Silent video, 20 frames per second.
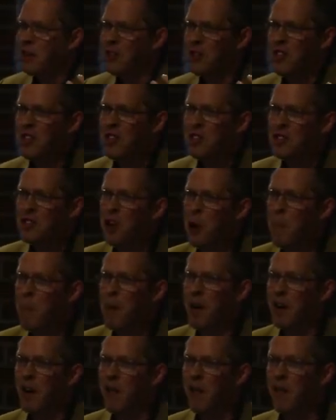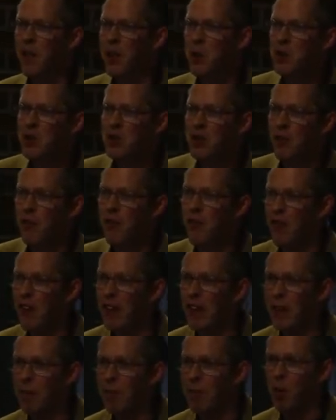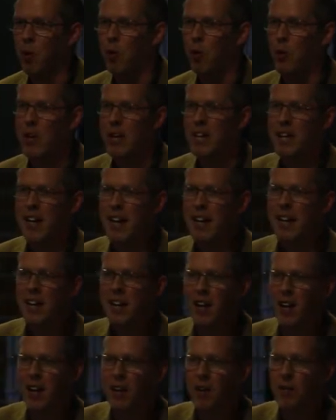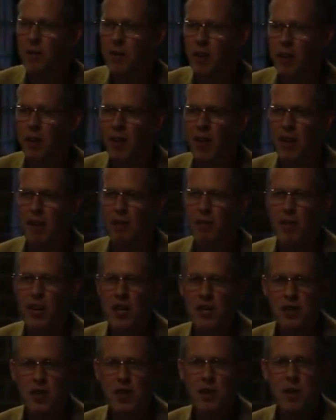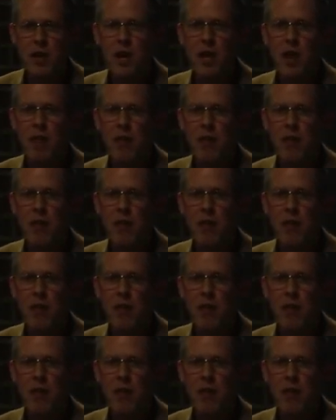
dystopian future film or read any kind of uh, kind of fiction,